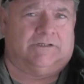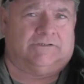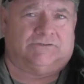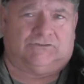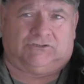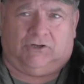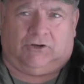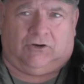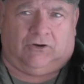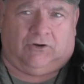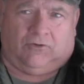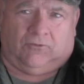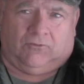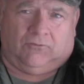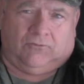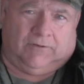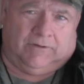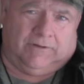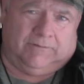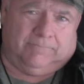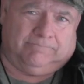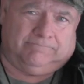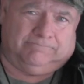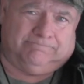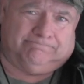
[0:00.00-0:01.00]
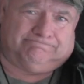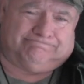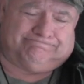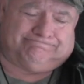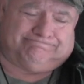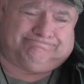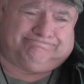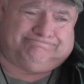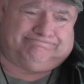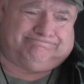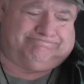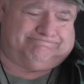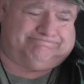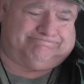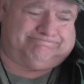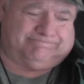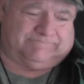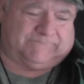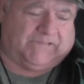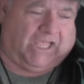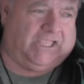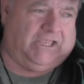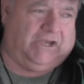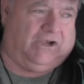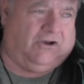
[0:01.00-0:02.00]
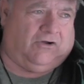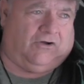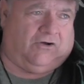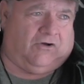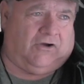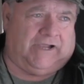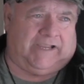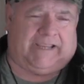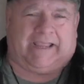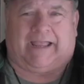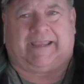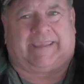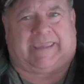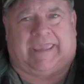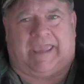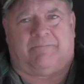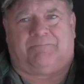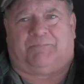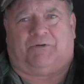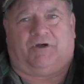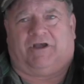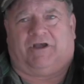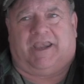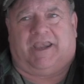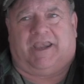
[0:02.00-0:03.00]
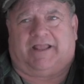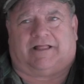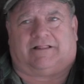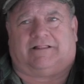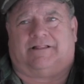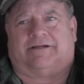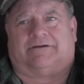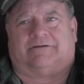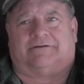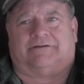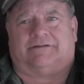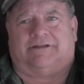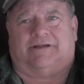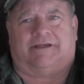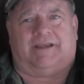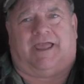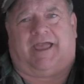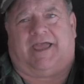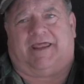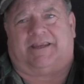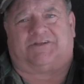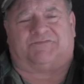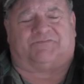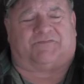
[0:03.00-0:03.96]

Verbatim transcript: So, you know, I can't any clearer than that.